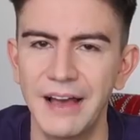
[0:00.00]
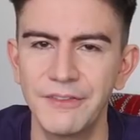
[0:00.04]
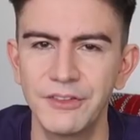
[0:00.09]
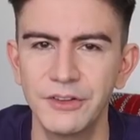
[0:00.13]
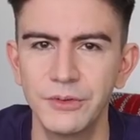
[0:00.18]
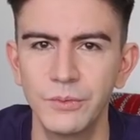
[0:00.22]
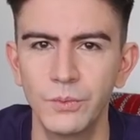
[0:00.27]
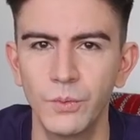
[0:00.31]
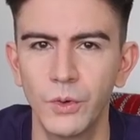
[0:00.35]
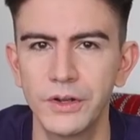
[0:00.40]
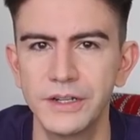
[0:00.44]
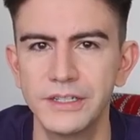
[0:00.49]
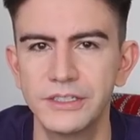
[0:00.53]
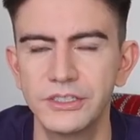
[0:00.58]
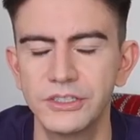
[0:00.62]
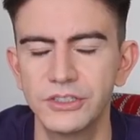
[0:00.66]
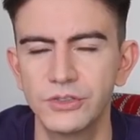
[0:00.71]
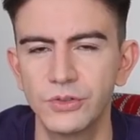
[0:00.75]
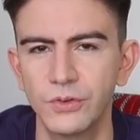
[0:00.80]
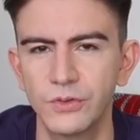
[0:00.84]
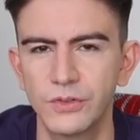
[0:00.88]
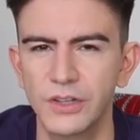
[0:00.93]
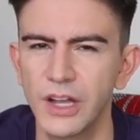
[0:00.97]
I haven't wanted to
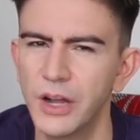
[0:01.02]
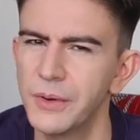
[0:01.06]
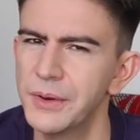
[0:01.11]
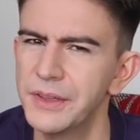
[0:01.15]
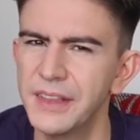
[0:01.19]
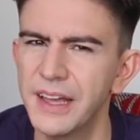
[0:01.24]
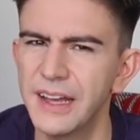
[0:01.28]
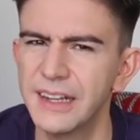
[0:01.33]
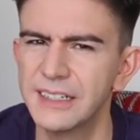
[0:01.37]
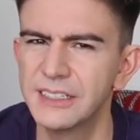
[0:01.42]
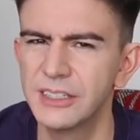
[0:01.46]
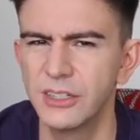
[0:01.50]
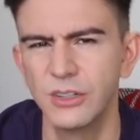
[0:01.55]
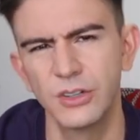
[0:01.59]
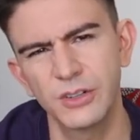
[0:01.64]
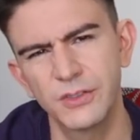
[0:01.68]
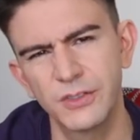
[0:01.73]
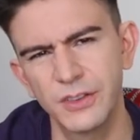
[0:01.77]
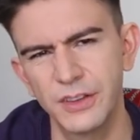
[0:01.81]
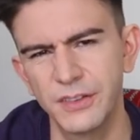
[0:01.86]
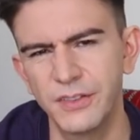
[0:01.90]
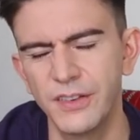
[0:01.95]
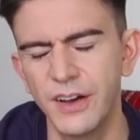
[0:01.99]
sort of go in there to
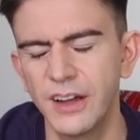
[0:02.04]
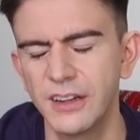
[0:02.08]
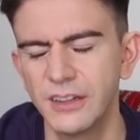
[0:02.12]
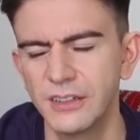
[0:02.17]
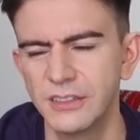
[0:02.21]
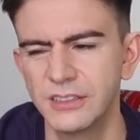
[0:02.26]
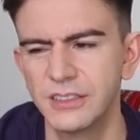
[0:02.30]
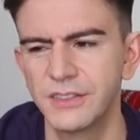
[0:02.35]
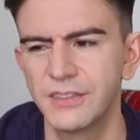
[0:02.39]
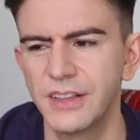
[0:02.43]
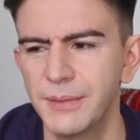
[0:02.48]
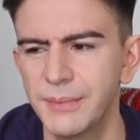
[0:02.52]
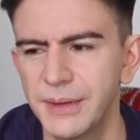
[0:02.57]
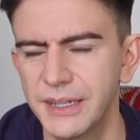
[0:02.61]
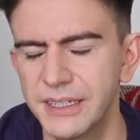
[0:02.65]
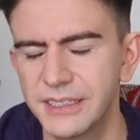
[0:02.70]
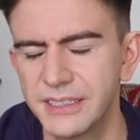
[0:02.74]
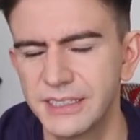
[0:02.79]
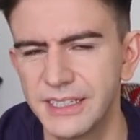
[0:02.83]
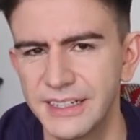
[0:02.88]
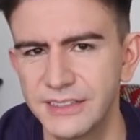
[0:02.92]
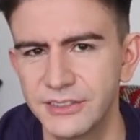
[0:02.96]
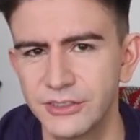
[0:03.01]
look for the files, if that
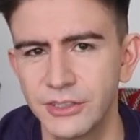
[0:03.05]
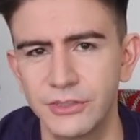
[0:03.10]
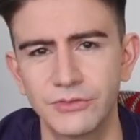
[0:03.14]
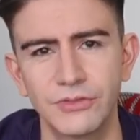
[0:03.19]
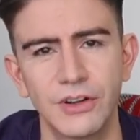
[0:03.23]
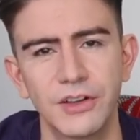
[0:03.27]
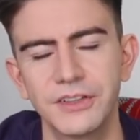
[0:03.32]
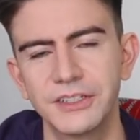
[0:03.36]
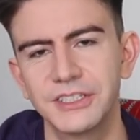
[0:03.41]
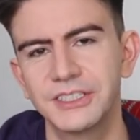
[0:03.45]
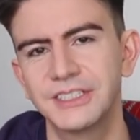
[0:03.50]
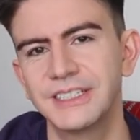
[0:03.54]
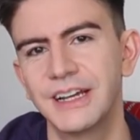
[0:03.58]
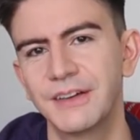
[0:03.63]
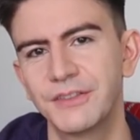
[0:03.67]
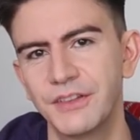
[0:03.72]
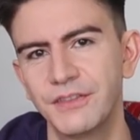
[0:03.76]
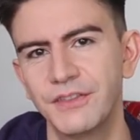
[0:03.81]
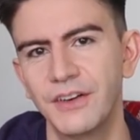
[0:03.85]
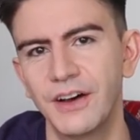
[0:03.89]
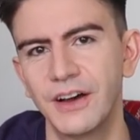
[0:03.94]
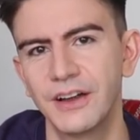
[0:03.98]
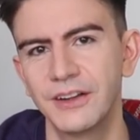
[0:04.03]
makes sense. I'd rather just have
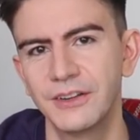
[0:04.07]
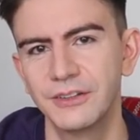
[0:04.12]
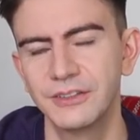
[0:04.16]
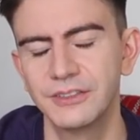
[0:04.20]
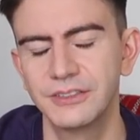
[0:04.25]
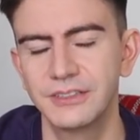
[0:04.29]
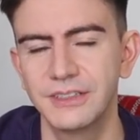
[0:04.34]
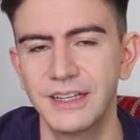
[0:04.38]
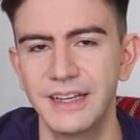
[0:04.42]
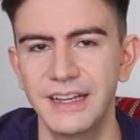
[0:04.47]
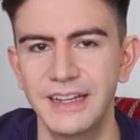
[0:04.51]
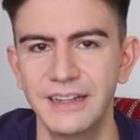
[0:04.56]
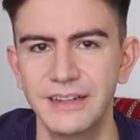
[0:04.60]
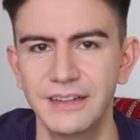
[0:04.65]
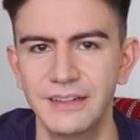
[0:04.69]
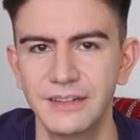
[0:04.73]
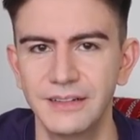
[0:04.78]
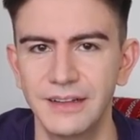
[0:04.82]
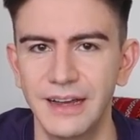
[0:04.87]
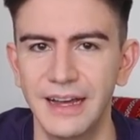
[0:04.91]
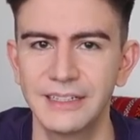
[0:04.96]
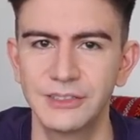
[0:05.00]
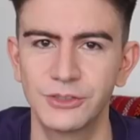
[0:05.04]
the files
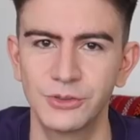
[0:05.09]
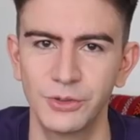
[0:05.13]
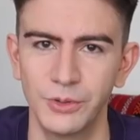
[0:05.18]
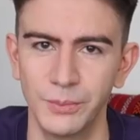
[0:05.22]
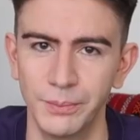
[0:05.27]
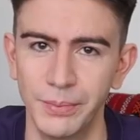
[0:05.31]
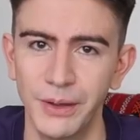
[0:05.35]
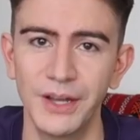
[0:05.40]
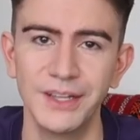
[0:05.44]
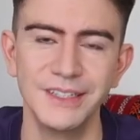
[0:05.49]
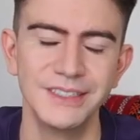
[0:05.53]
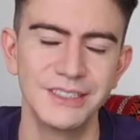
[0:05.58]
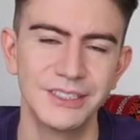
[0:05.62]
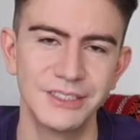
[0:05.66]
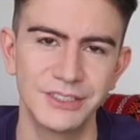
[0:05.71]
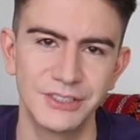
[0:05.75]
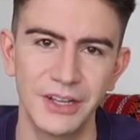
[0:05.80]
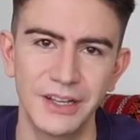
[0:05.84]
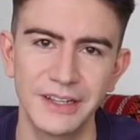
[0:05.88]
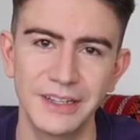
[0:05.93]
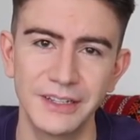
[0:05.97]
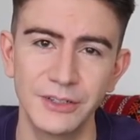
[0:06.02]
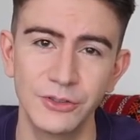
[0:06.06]
in actual binders
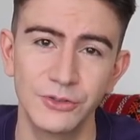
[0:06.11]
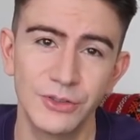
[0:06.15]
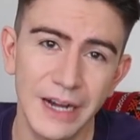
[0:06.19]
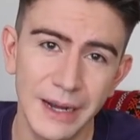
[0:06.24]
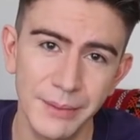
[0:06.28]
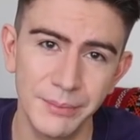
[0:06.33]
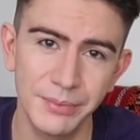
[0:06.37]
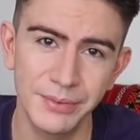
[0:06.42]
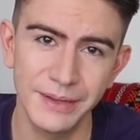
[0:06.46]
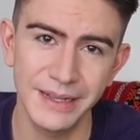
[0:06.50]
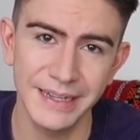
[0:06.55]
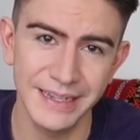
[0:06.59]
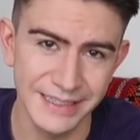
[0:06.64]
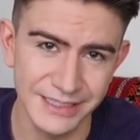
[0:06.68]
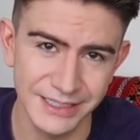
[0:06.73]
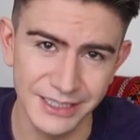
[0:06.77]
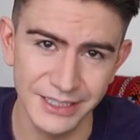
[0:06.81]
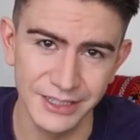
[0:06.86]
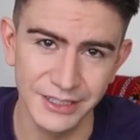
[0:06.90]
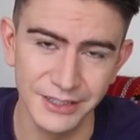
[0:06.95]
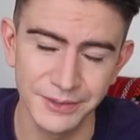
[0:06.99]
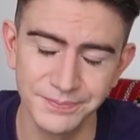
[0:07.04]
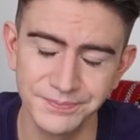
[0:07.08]
that I can grab
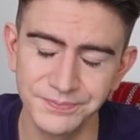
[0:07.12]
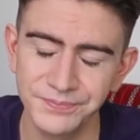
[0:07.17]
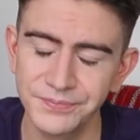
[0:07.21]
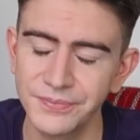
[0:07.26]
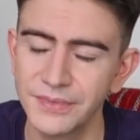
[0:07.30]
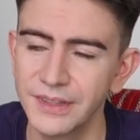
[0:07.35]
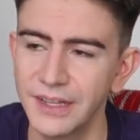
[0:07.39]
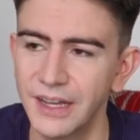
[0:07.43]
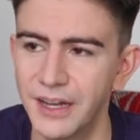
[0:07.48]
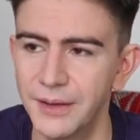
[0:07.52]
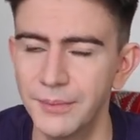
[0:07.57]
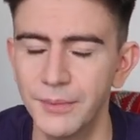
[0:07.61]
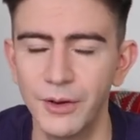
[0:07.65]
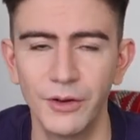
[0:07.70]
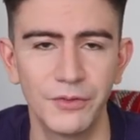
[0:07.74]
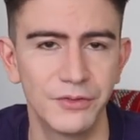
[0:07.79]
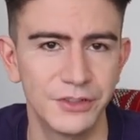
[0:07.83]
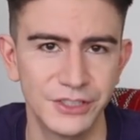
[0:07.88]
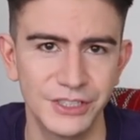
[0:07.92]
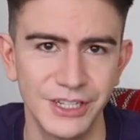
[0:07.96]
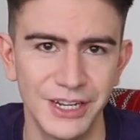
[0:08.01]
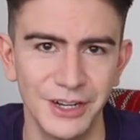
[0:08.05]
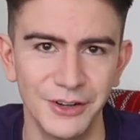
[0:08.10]
easier off
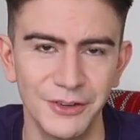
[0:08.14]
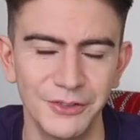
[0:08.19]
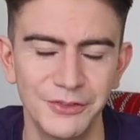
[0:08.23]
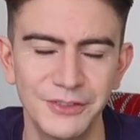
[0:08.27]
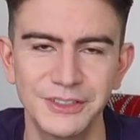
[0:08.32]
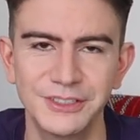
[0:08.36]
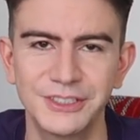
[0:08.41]
the shelf.